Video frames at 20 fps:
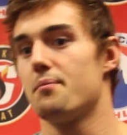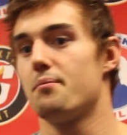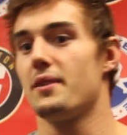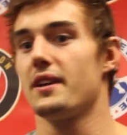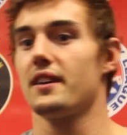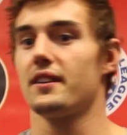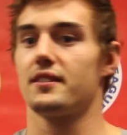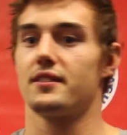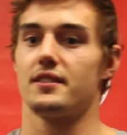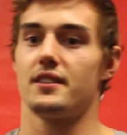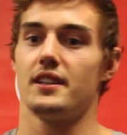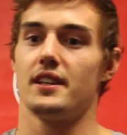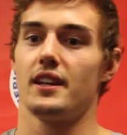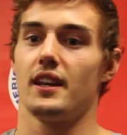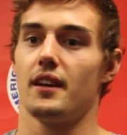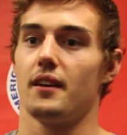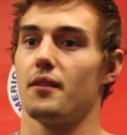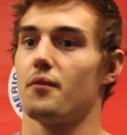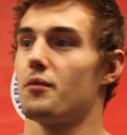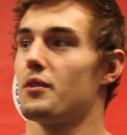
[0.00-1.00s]
Biggest
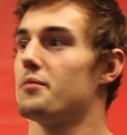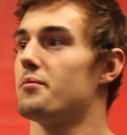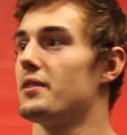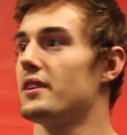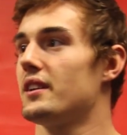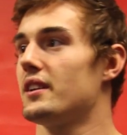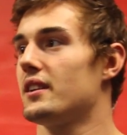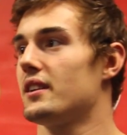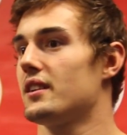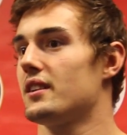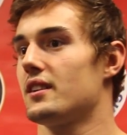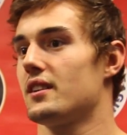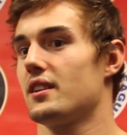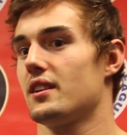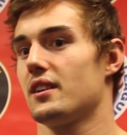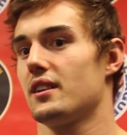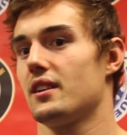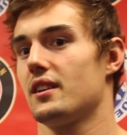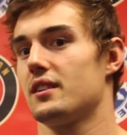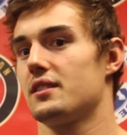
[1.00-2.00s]
thing would be
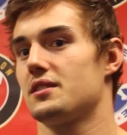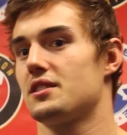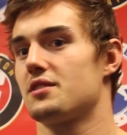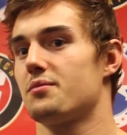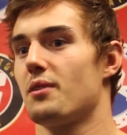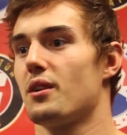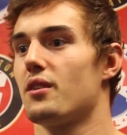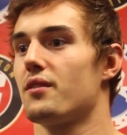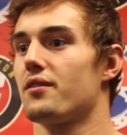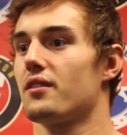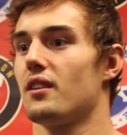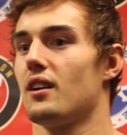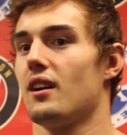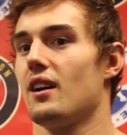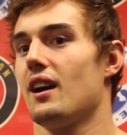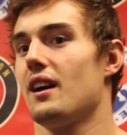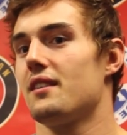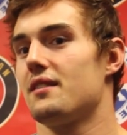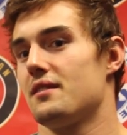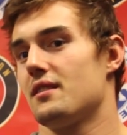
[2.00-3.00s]
just my
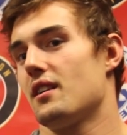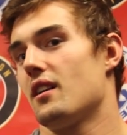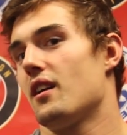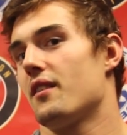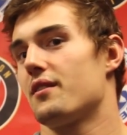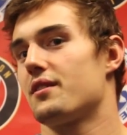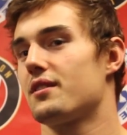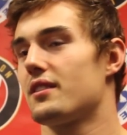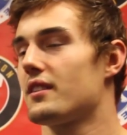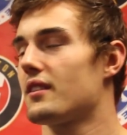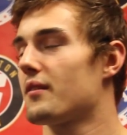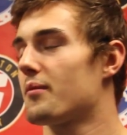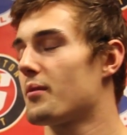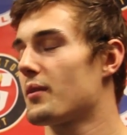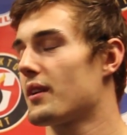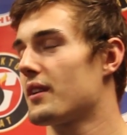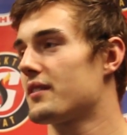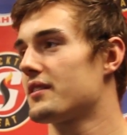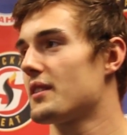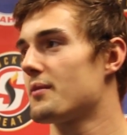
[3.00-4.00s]
obviously if we're
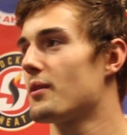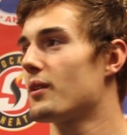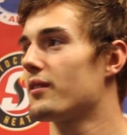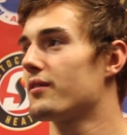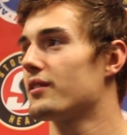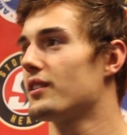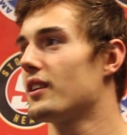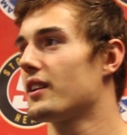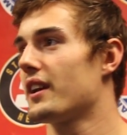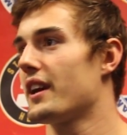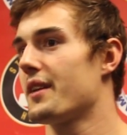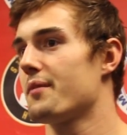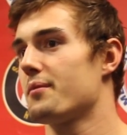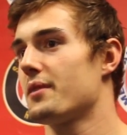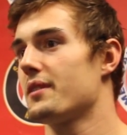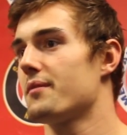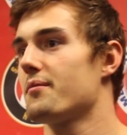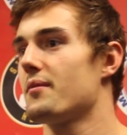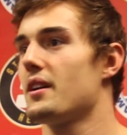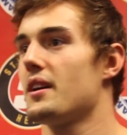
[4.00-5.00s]
going to say my overall game,
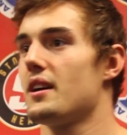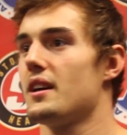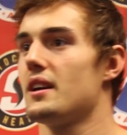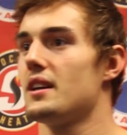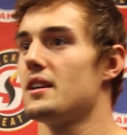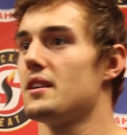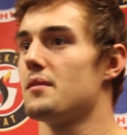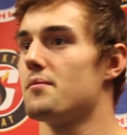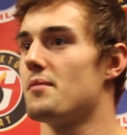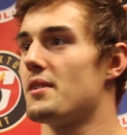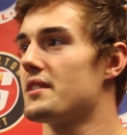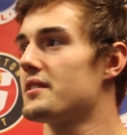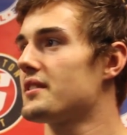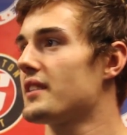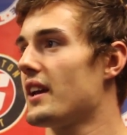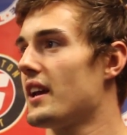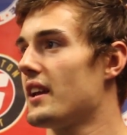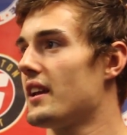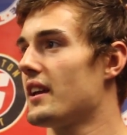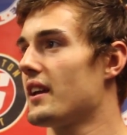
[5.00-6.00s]
but my
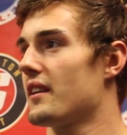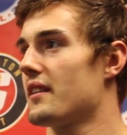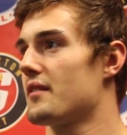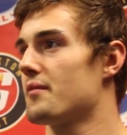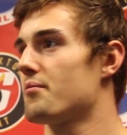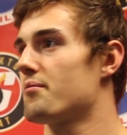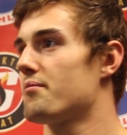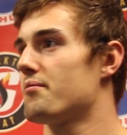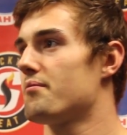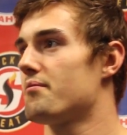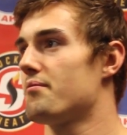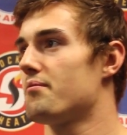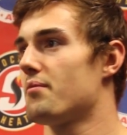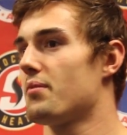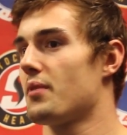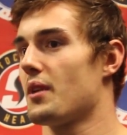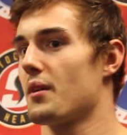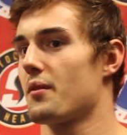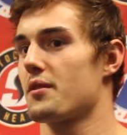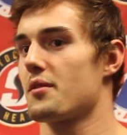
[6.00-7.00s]
skating and then
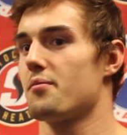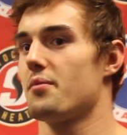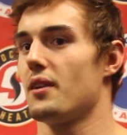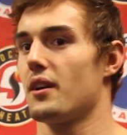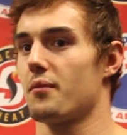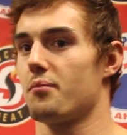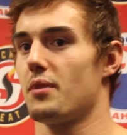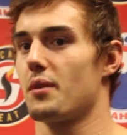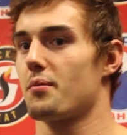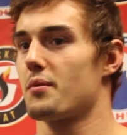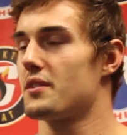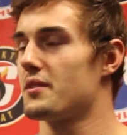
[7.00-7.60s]
playing with the puck